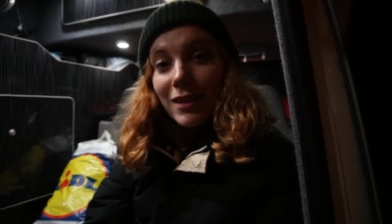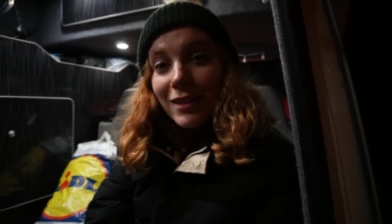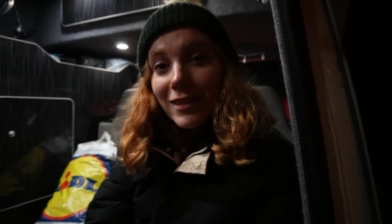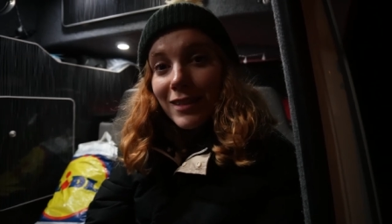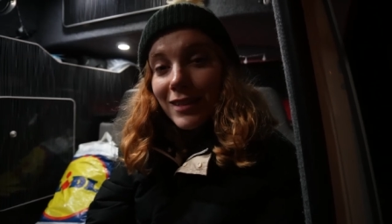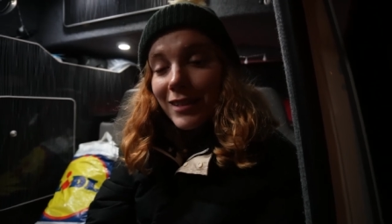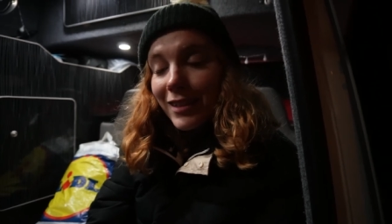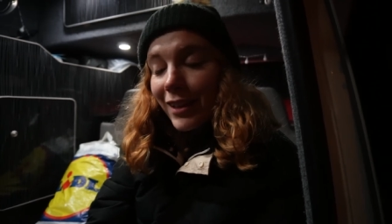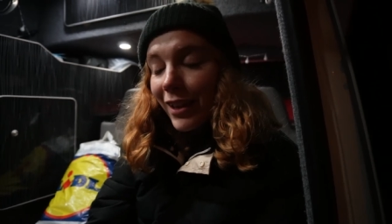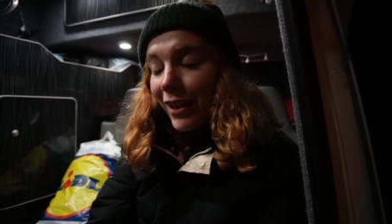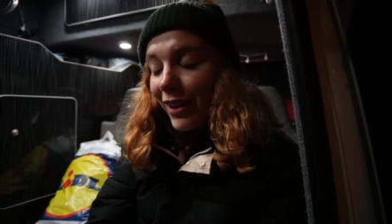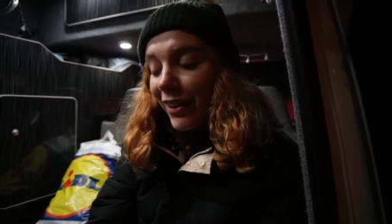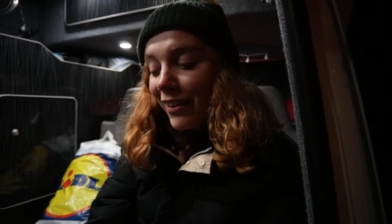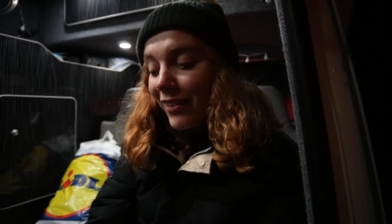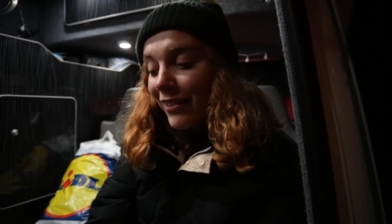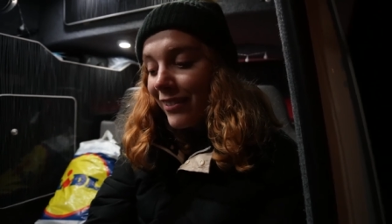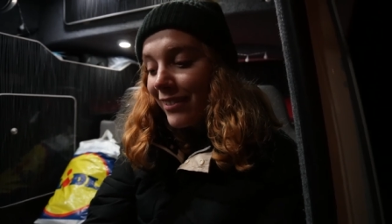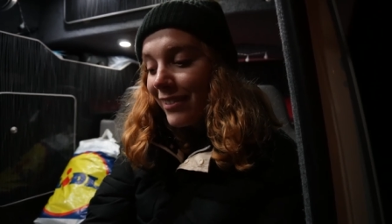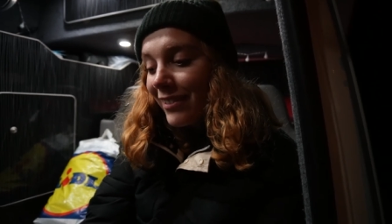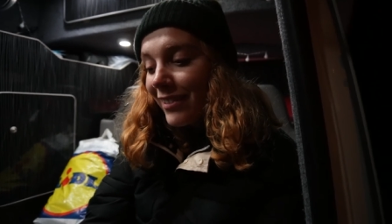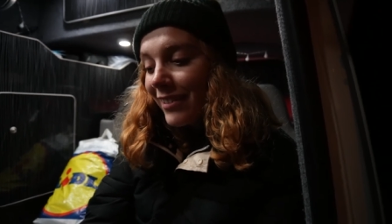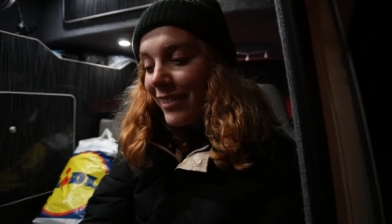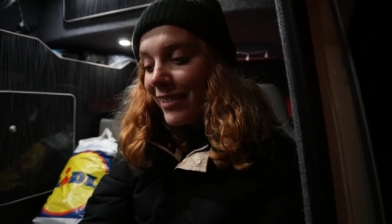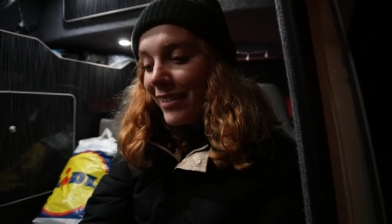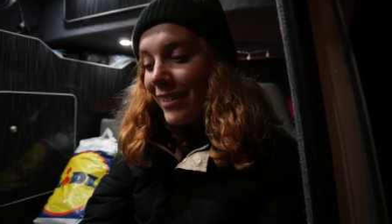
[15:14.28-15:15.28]
so,
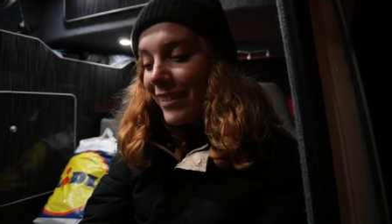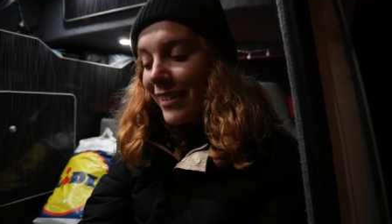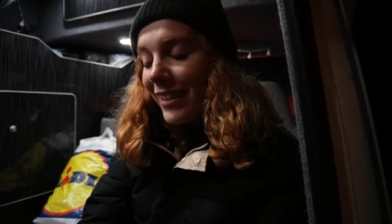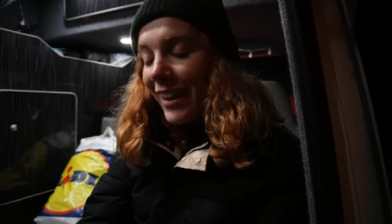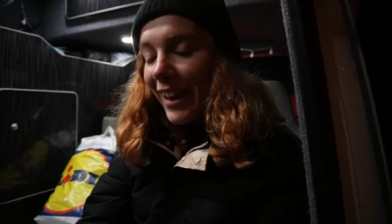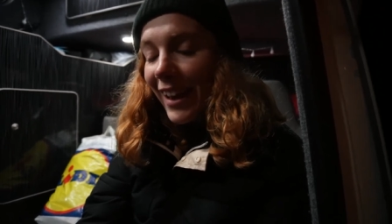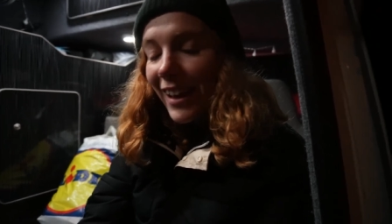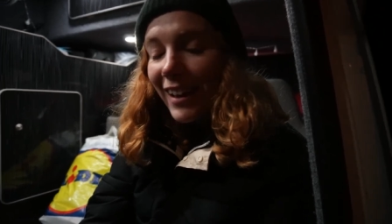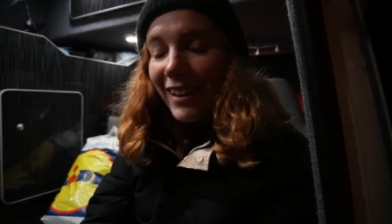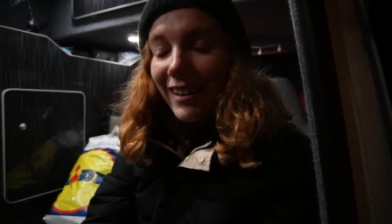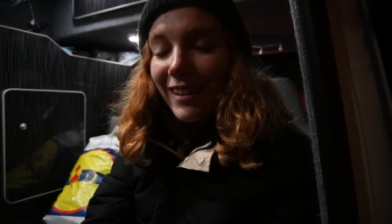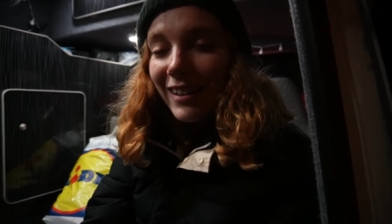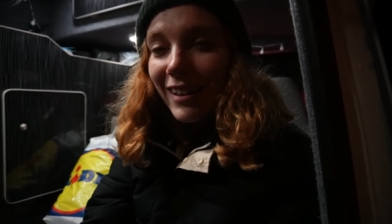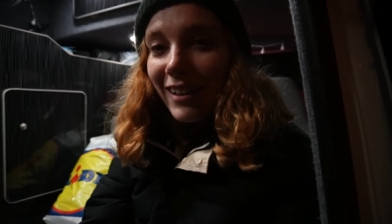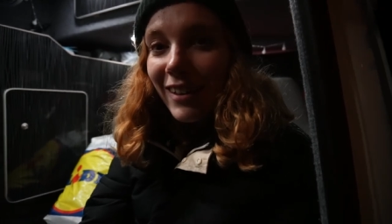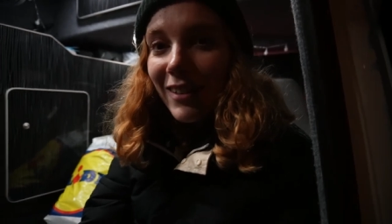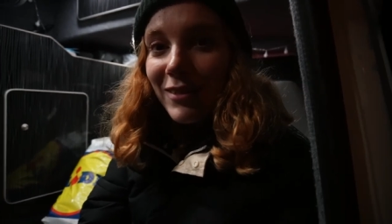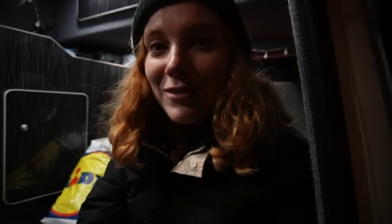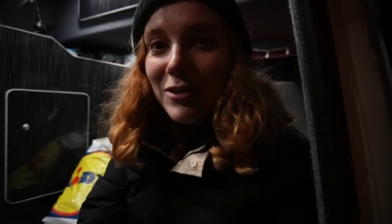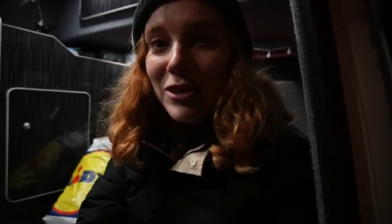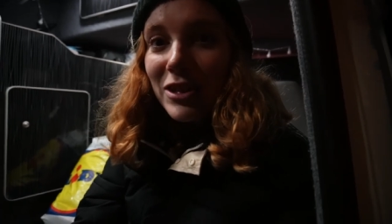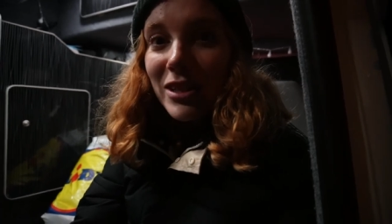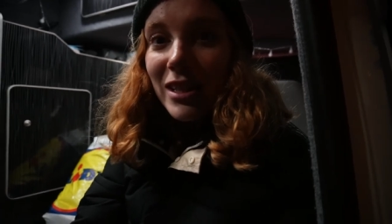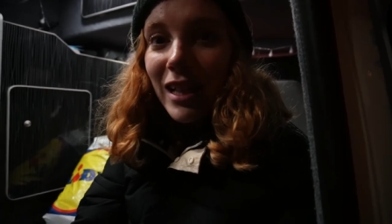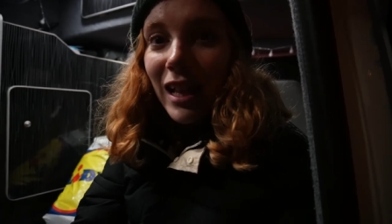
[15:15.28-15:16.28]
yeah,
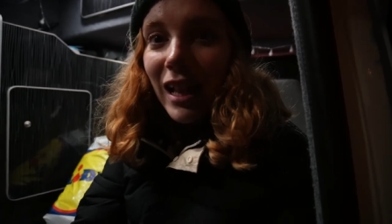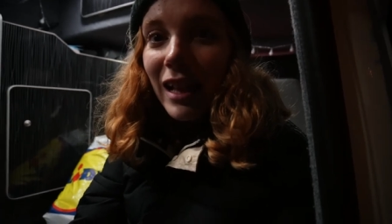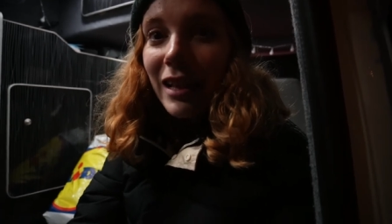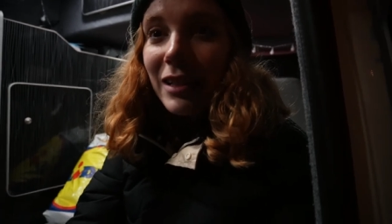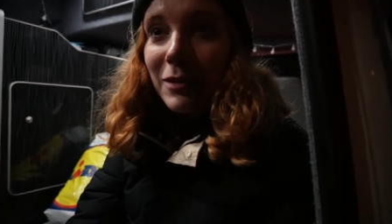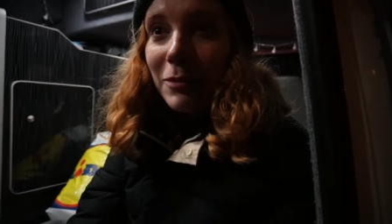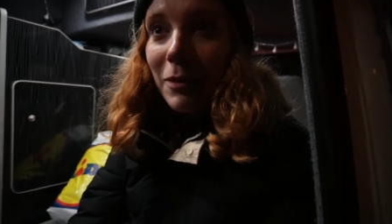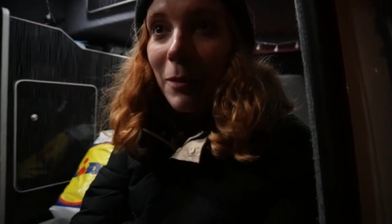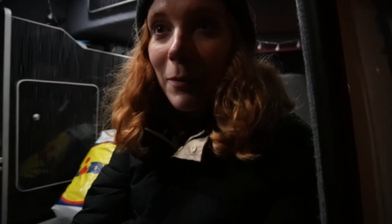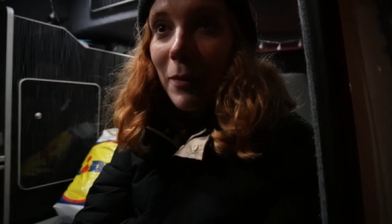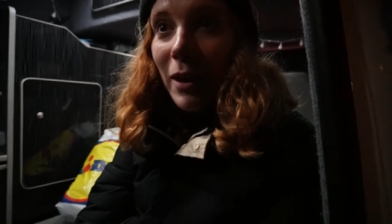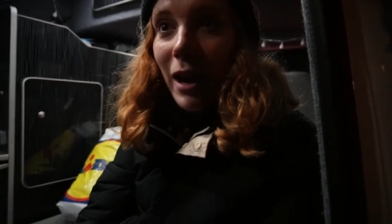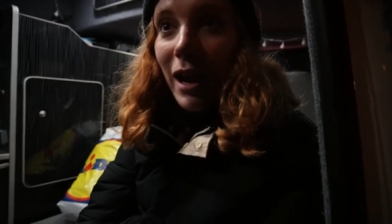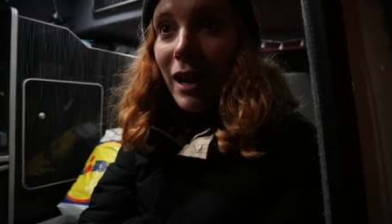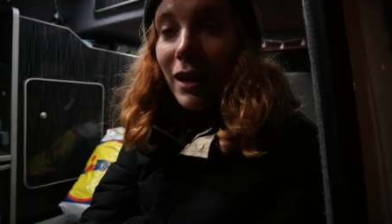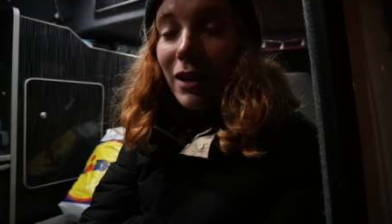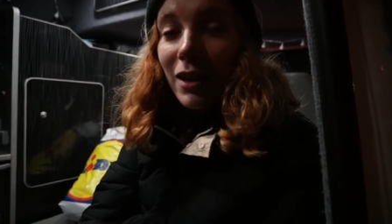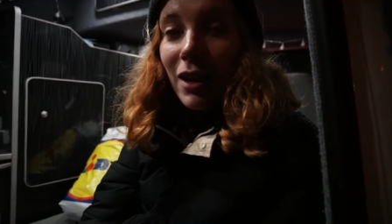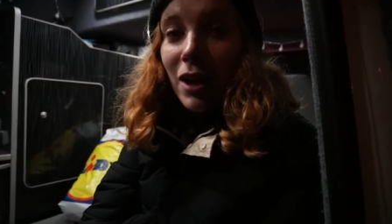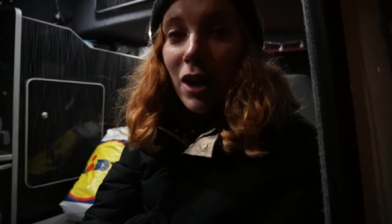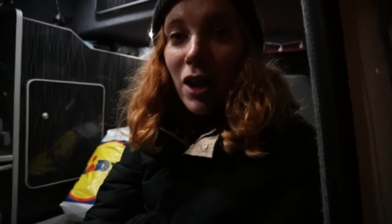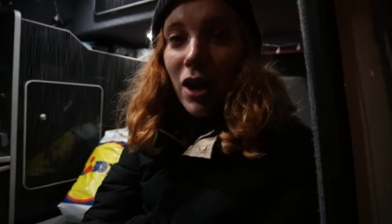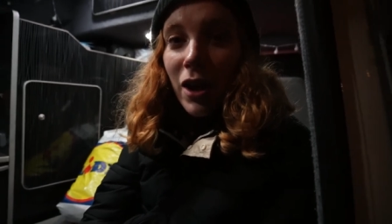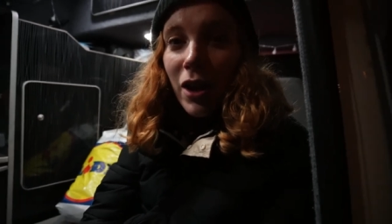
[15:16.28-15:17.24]
I'm just glad we're back.